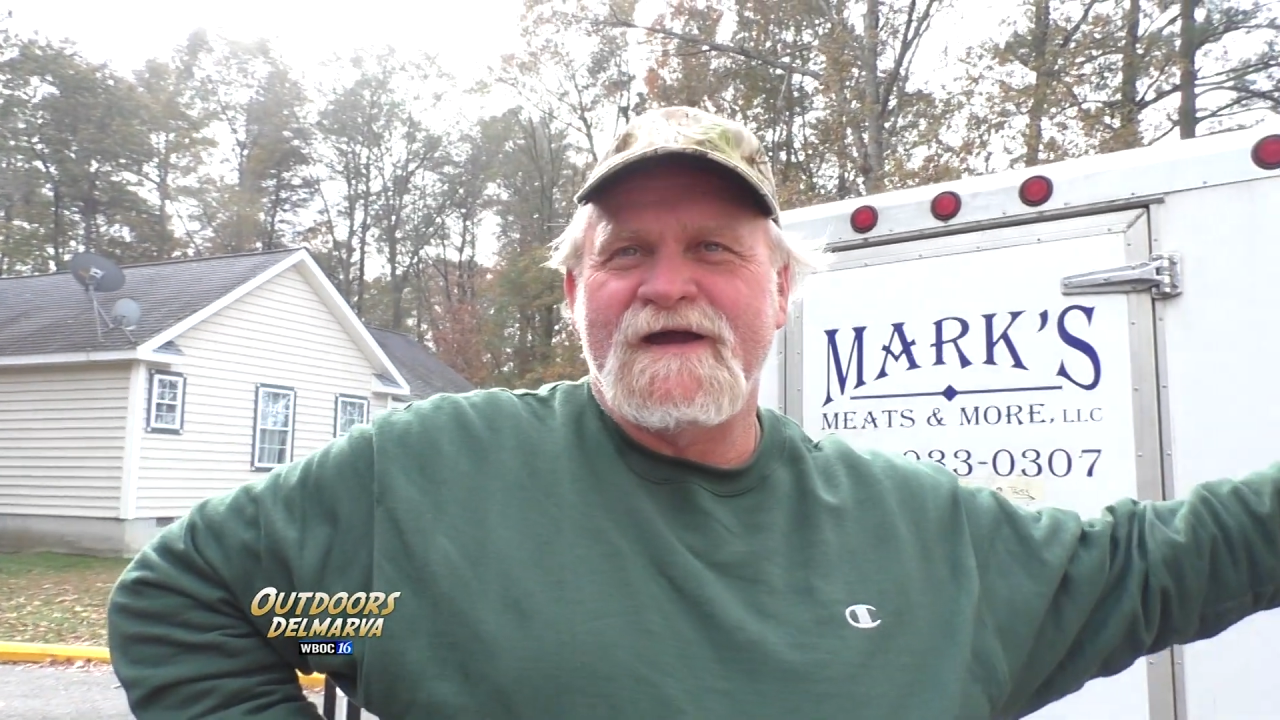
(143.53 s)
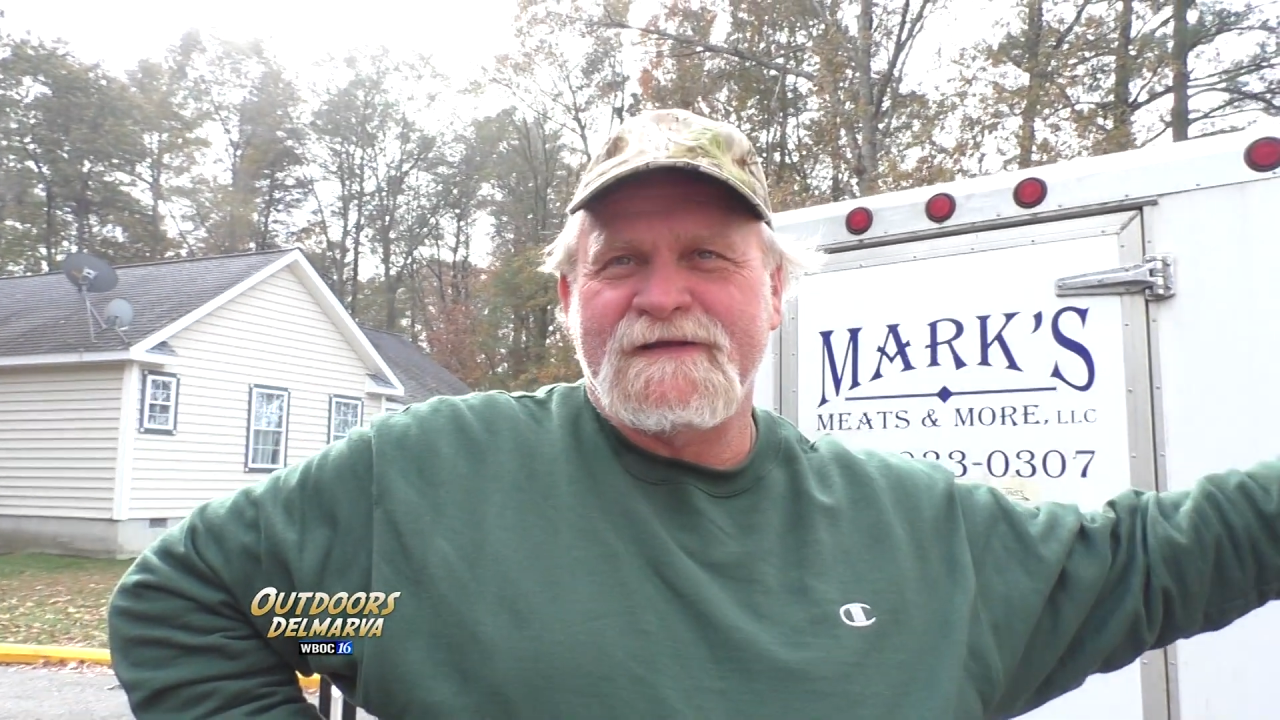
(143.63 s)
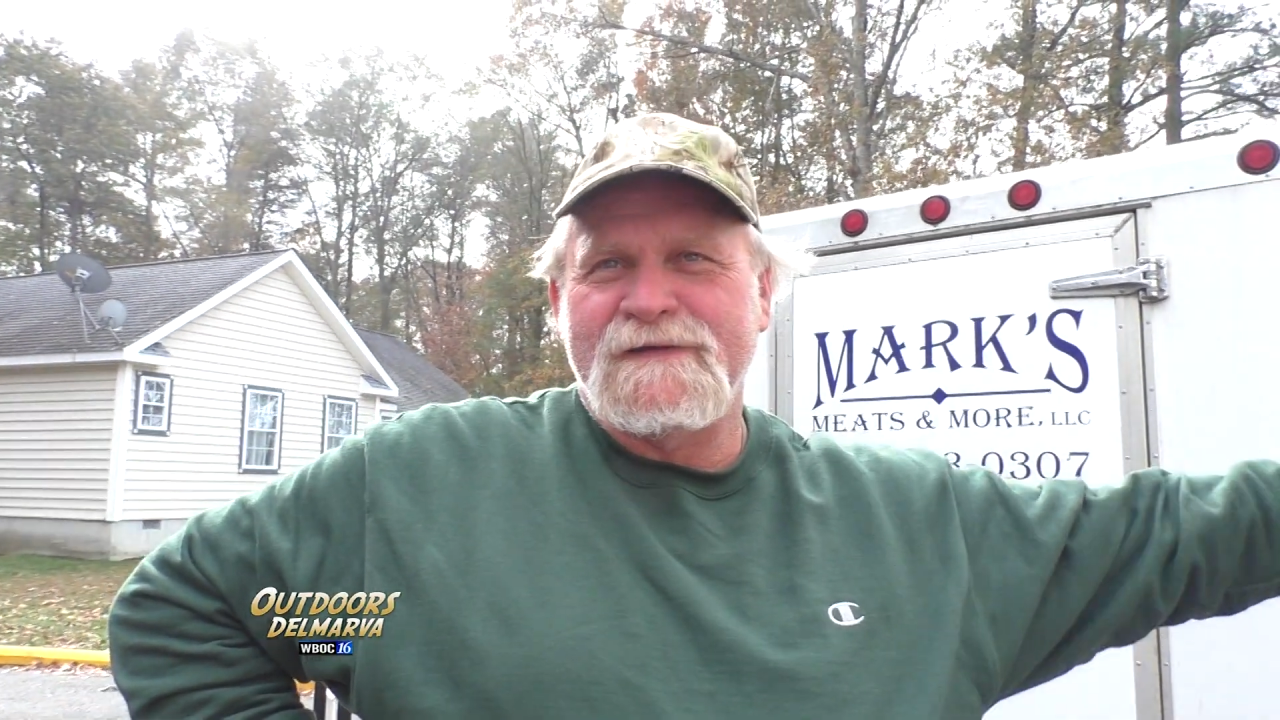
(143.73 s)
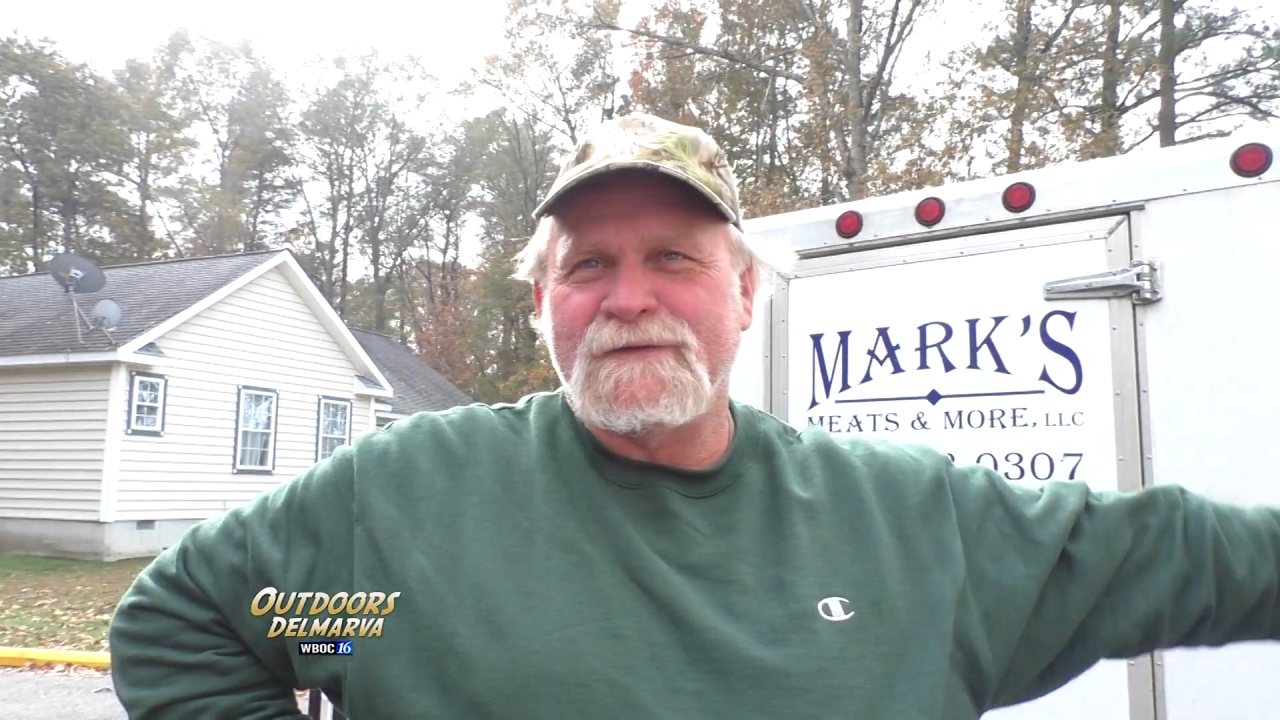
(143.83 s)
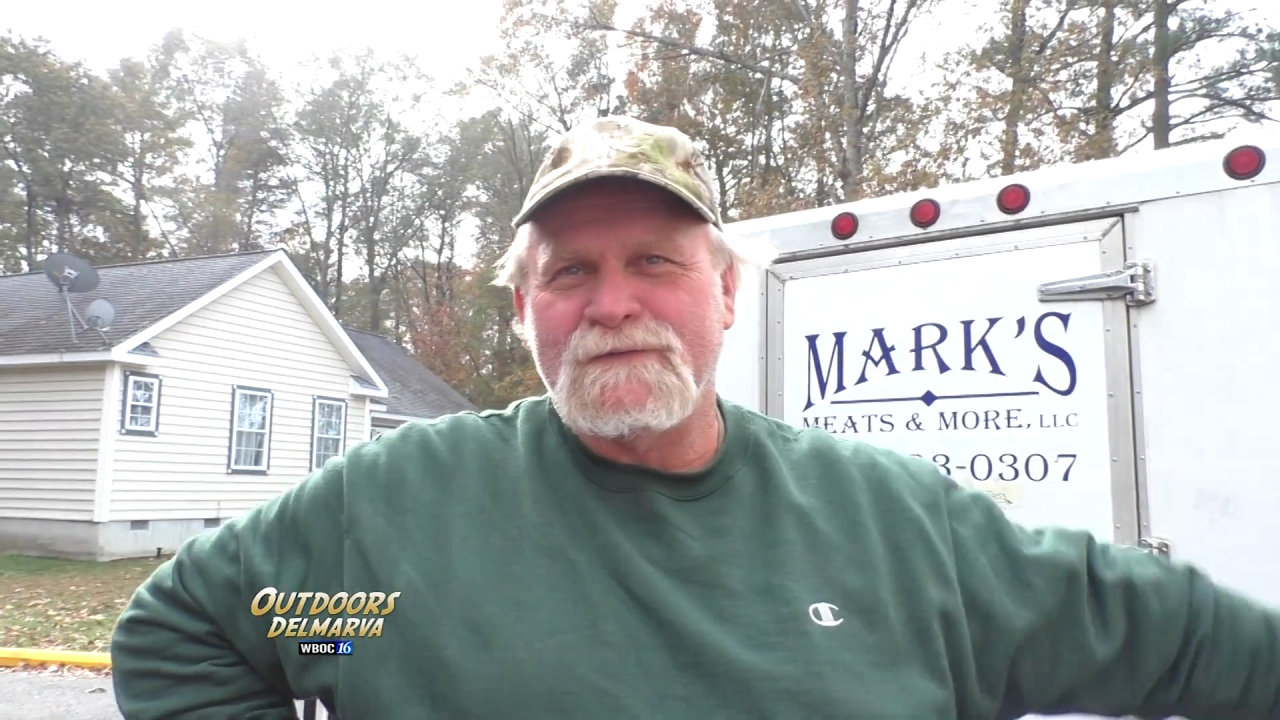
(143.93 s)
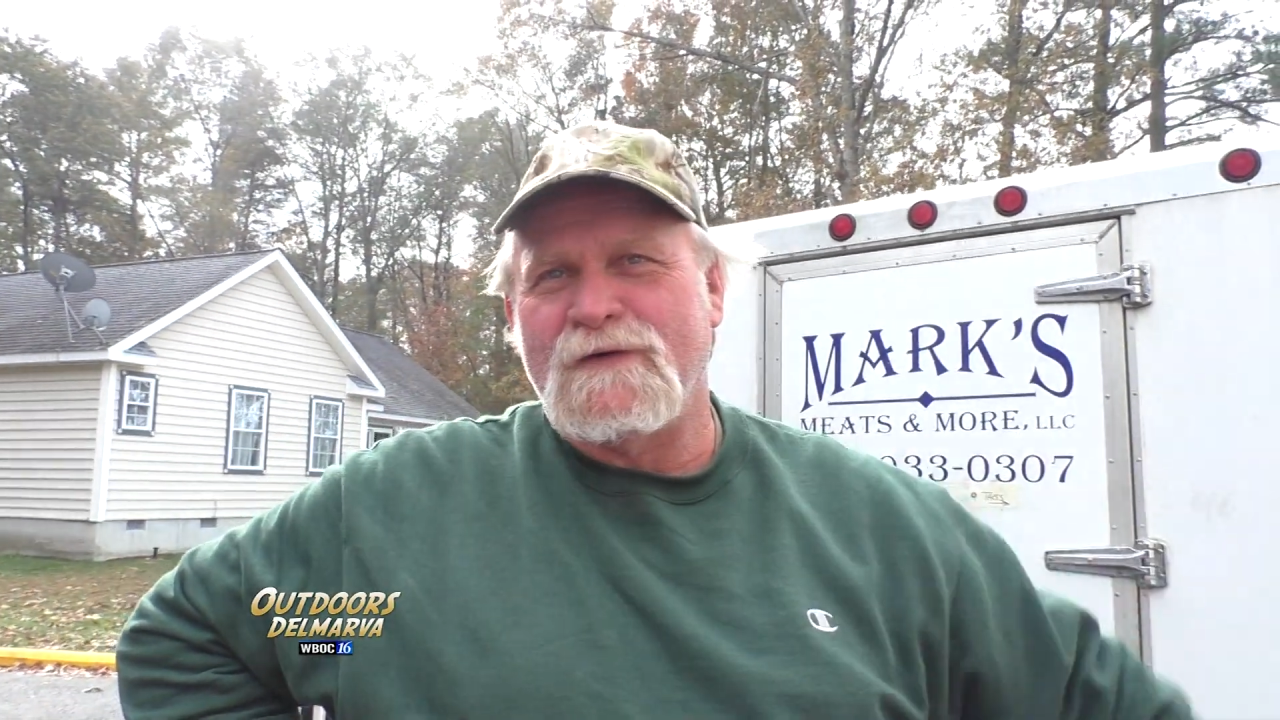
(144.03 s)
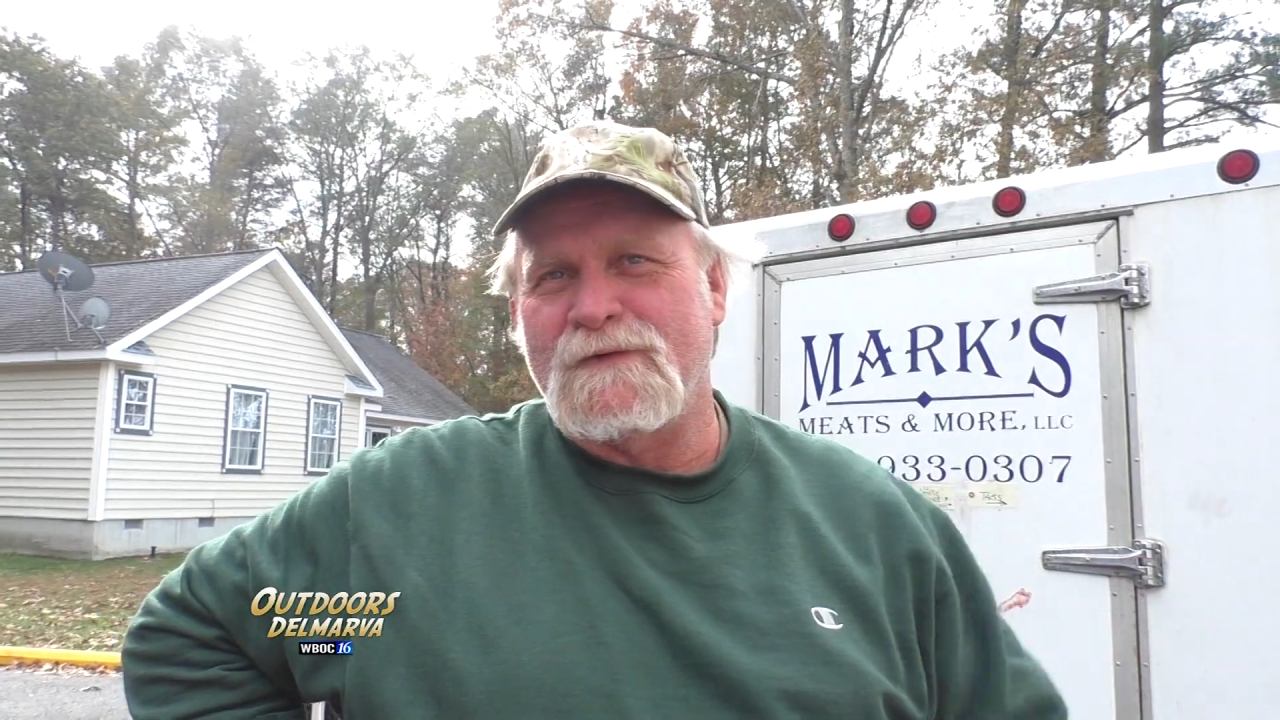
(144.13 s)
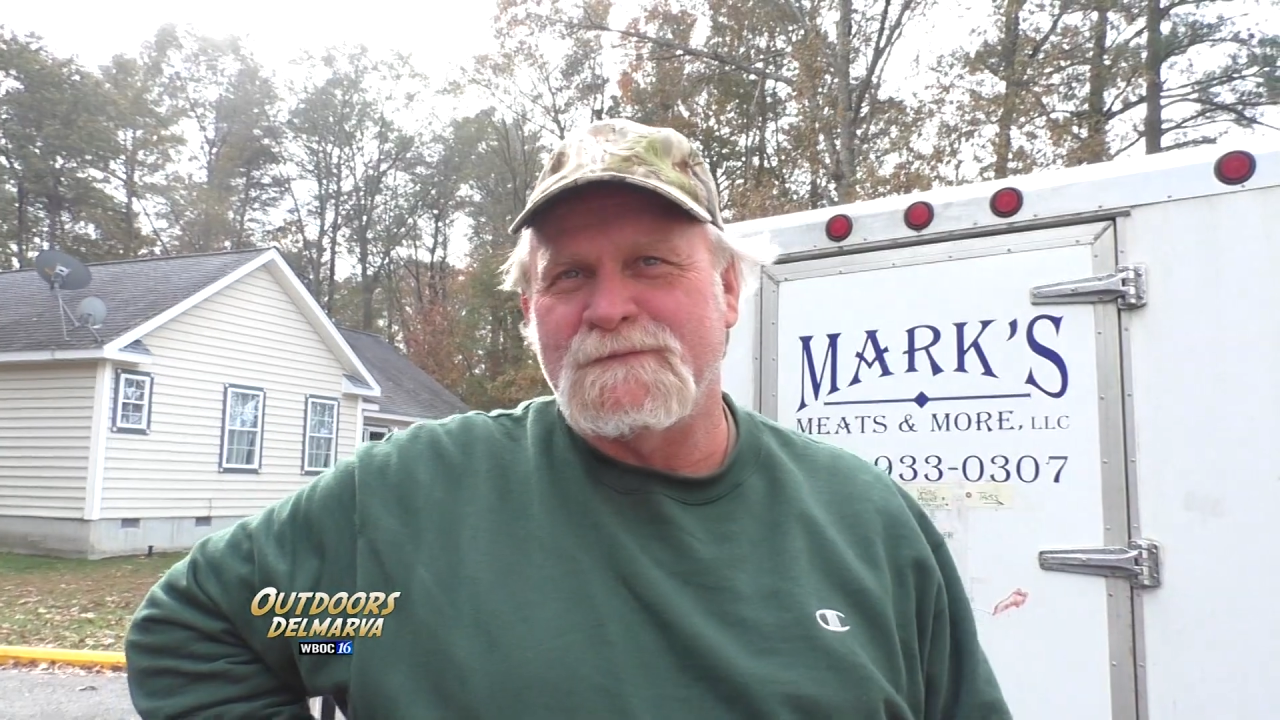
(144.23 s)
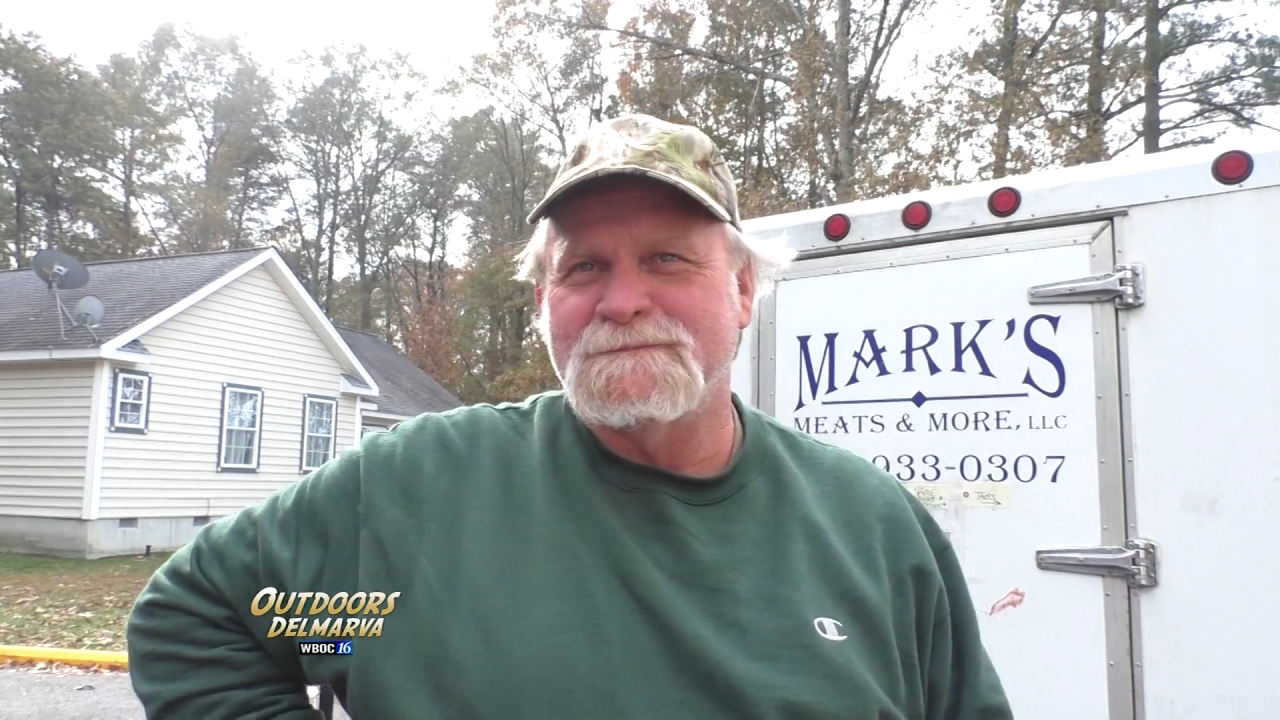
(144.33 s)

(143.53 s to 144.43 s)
I could hear it all.